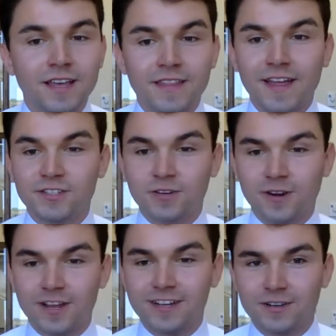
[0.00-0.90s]
That's a
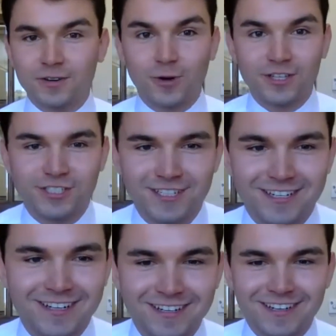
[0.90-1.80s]
great
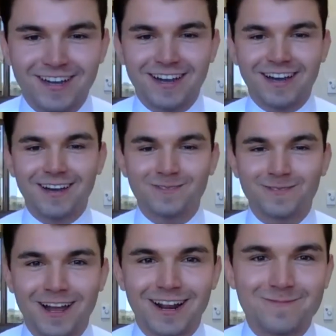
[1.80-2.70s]
question, Ron.
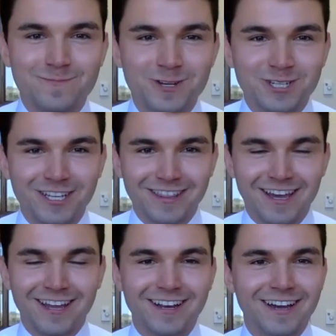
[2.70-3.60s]
I appreciate
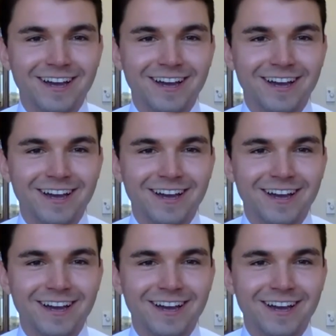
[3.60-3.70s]
that.